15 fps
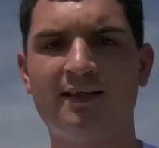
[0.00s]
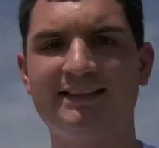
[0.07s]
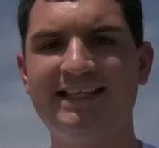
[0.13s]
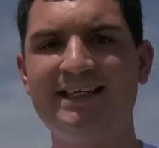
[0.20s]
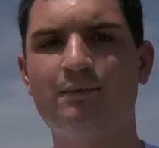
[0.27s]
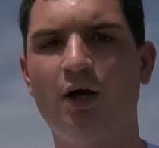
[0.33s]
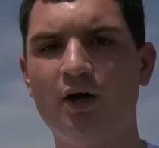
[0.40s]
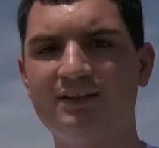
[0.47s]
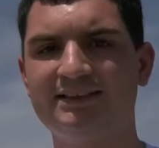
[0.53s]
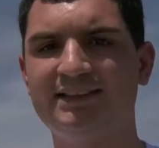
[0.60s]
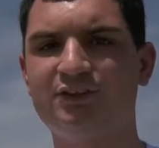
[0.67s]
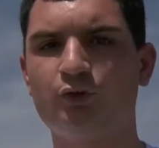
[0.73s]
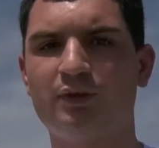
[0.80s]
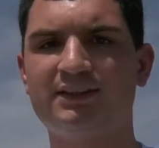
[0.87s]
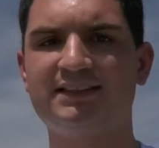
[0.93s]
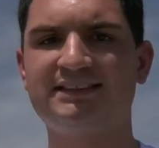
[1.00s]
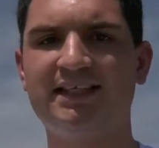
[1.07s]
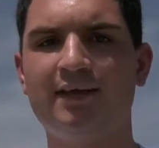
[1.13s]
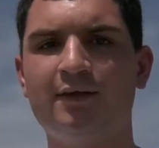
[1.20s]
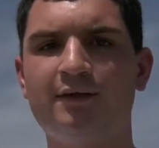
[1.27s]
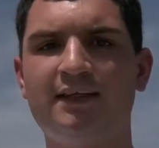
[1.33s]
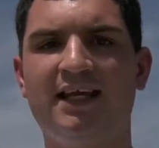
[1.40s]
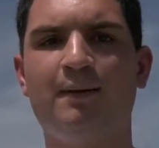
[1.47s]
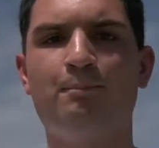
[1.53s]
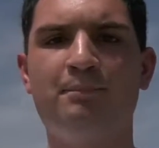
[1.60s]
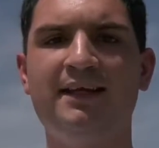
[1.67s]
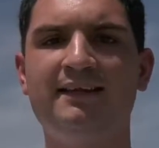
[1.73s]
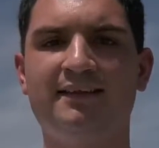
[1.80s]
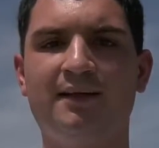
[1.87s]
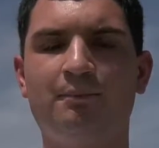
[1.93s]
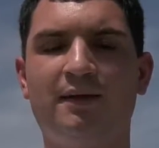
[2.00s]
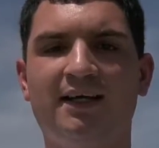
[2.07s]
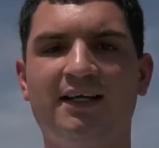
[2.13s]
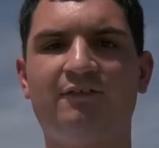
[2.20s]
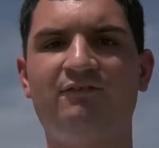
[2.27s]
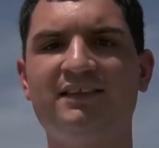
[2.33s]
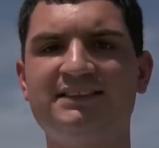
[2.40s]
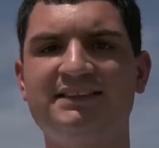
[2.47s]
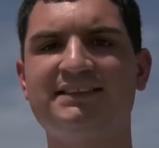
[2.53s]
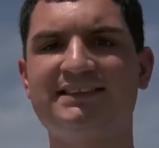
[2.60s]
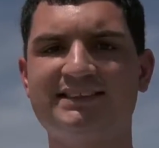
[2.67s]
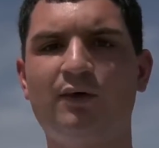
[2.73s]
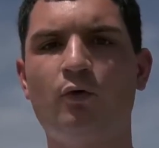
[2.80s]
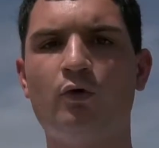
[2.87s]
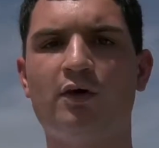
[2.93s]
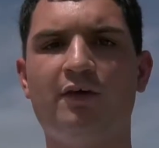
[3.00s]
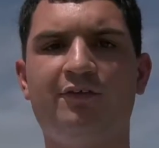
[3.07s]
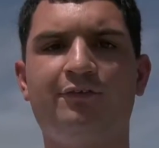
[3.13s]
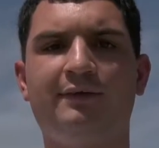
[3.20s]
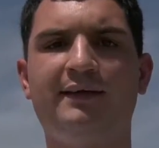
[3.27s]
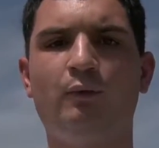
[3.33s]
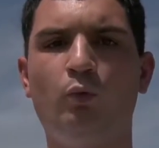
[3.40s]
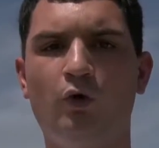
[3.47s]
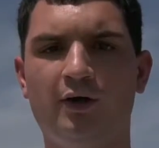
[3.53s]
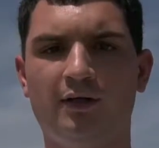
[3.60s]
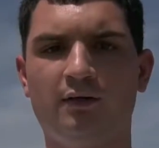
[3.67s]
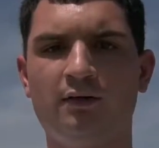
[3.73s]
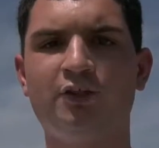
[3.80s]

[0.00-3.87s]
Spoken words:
The team hosted Georgia Southern and beat them by a convincing score of 3-1.